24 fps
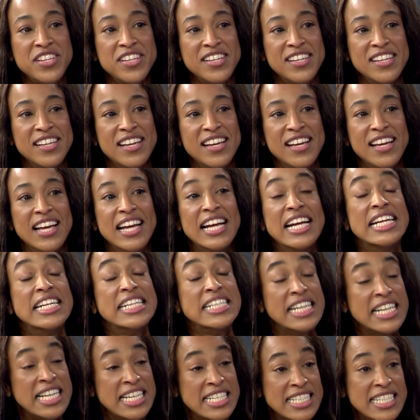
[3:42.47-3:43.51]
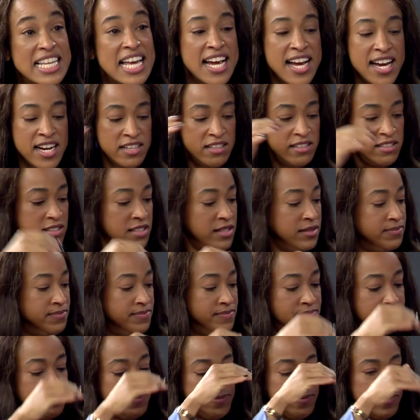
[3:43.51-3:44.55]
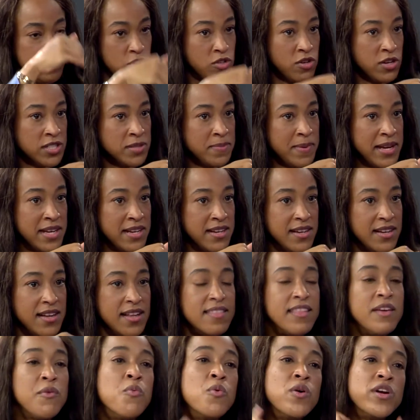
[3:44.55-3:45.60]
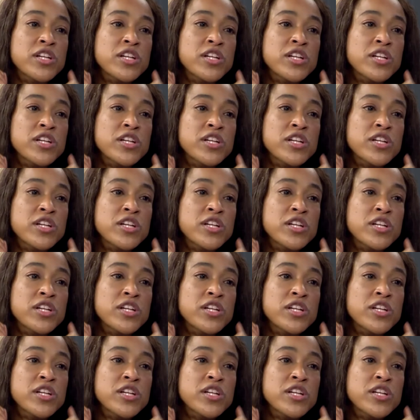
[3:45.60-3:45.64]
Seven years. Yes, I had a um, crossbite, and they okay.